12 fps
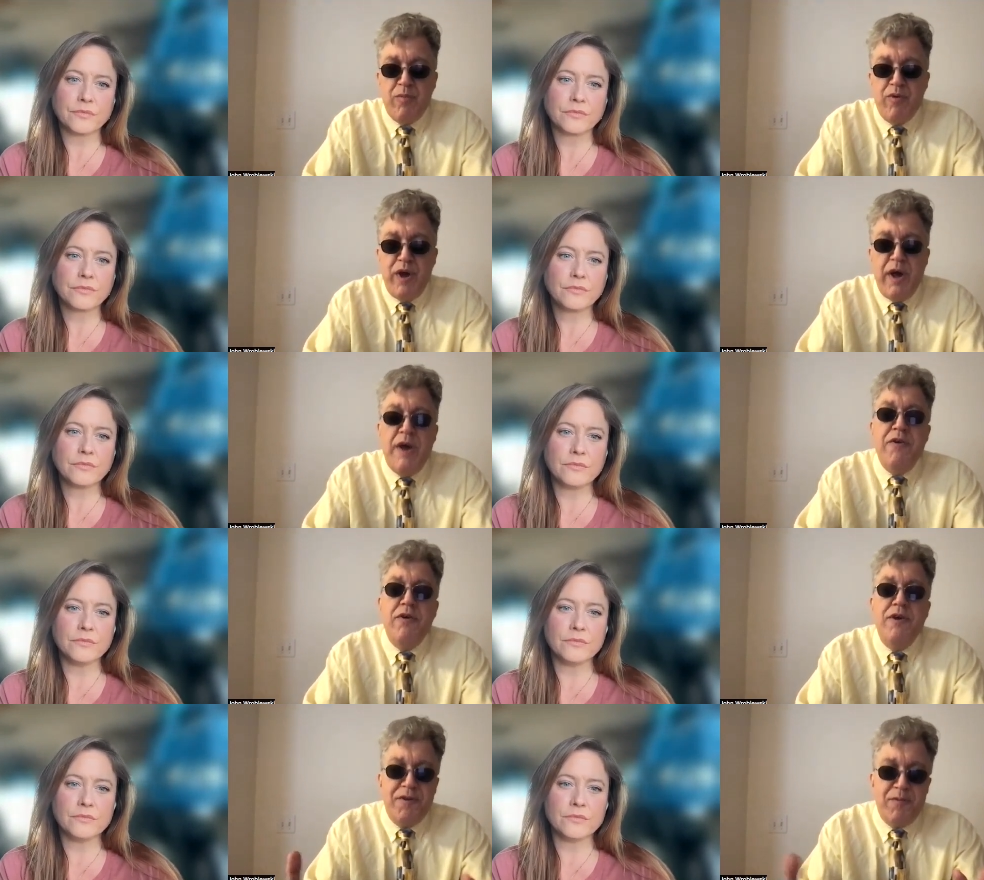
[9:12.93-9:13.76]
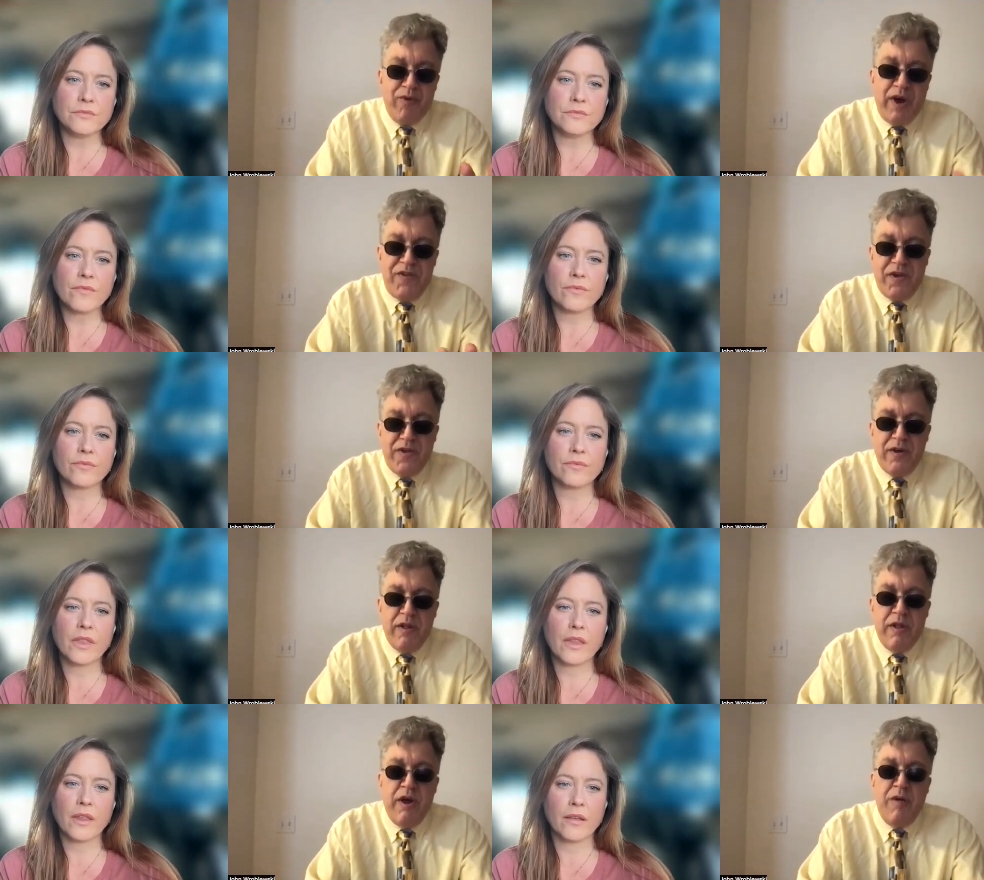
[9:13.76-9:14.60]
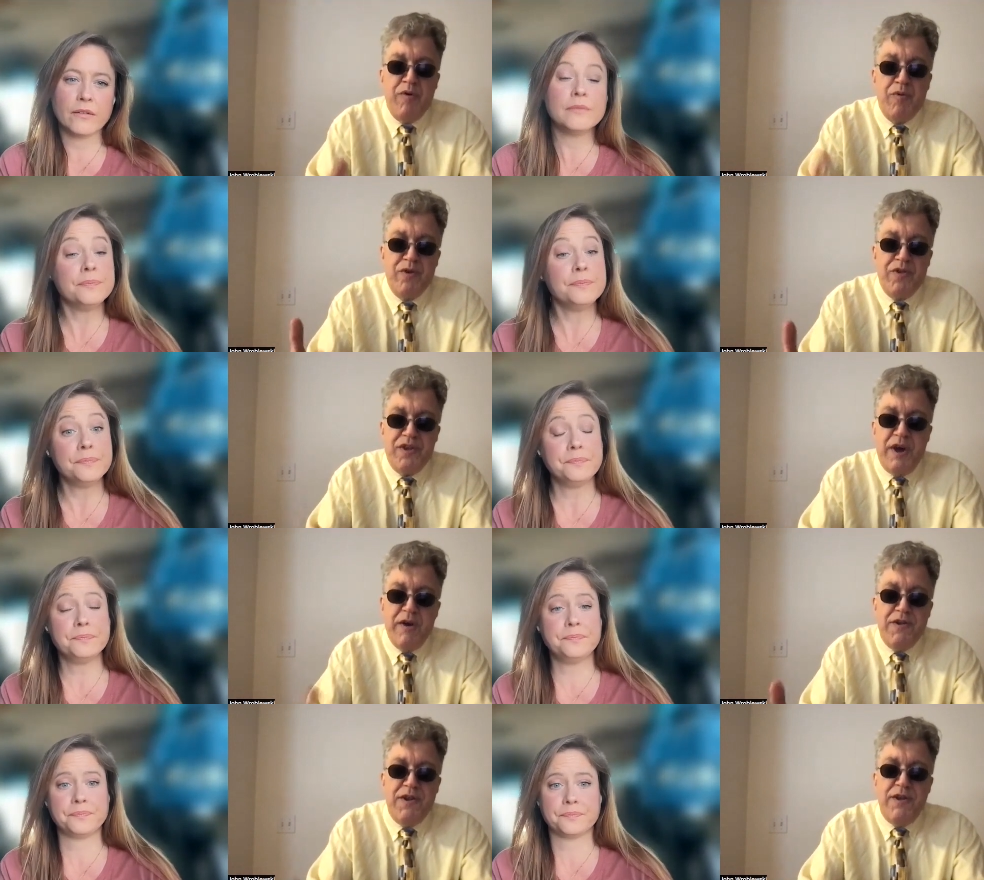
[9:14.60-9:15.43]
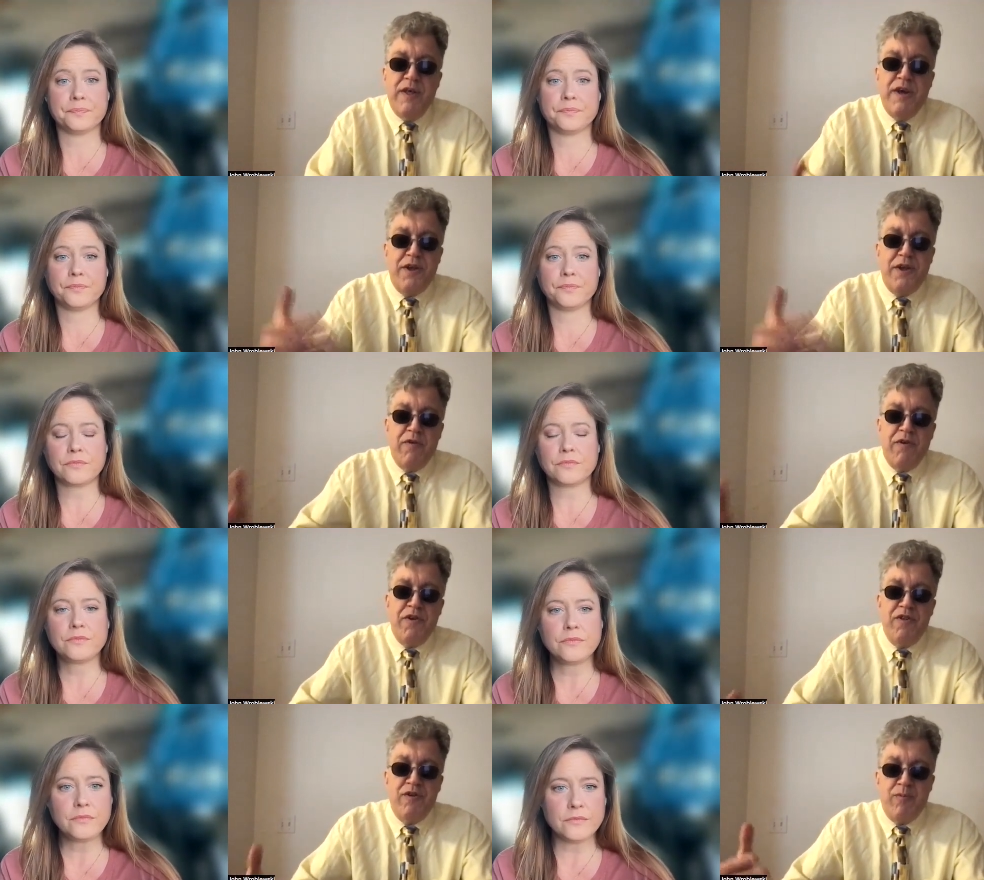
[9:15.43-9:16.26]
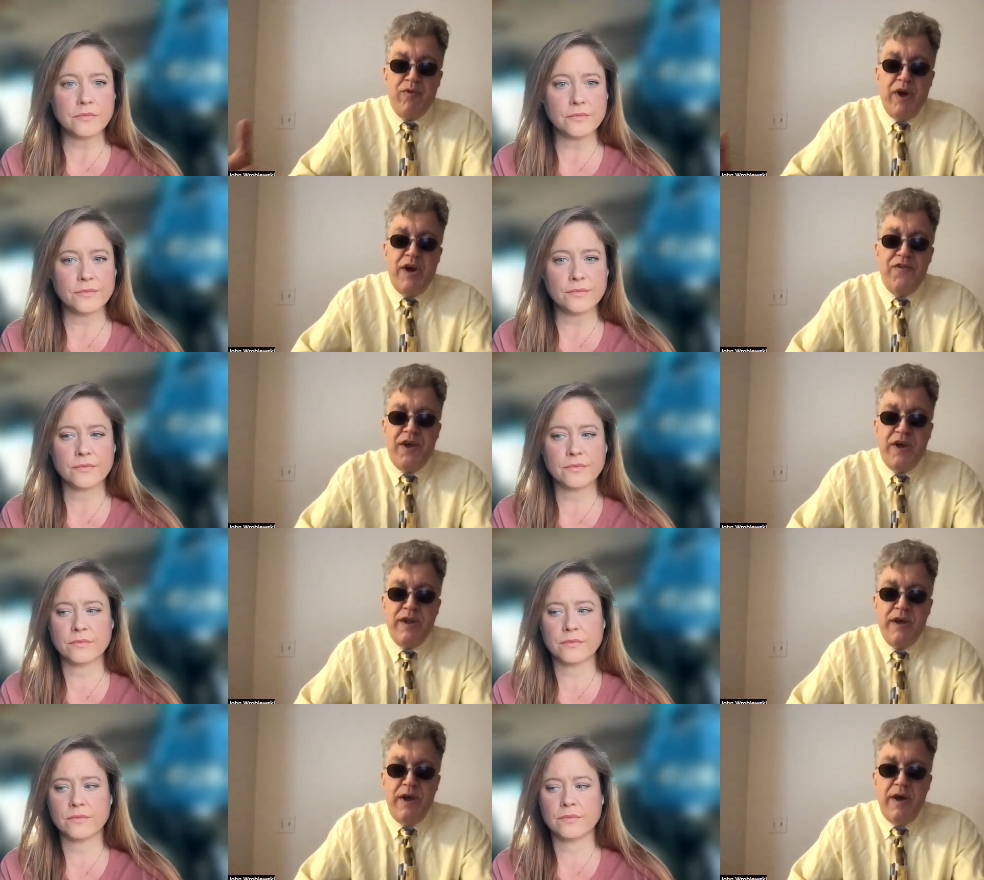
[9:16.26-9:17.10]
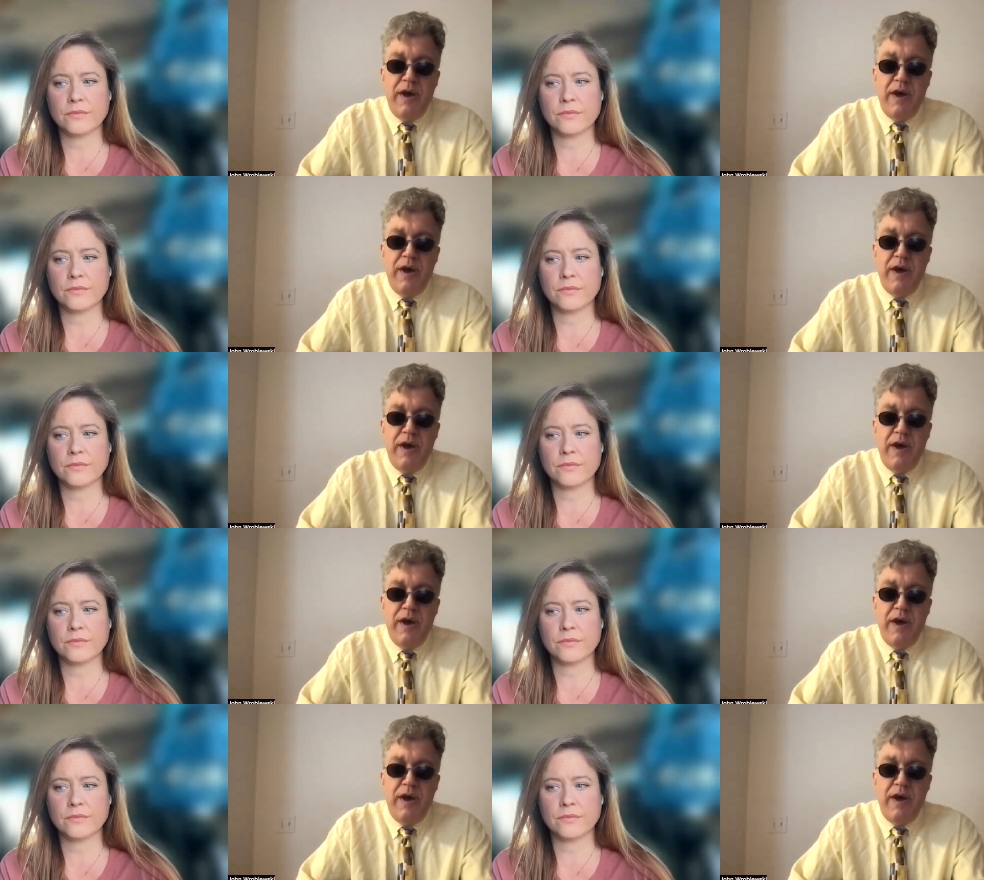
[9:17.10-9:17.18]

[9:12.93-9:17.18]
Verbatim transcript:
Speaker 1: projects? I know you did projects all along, but was it hard for you then to go to another project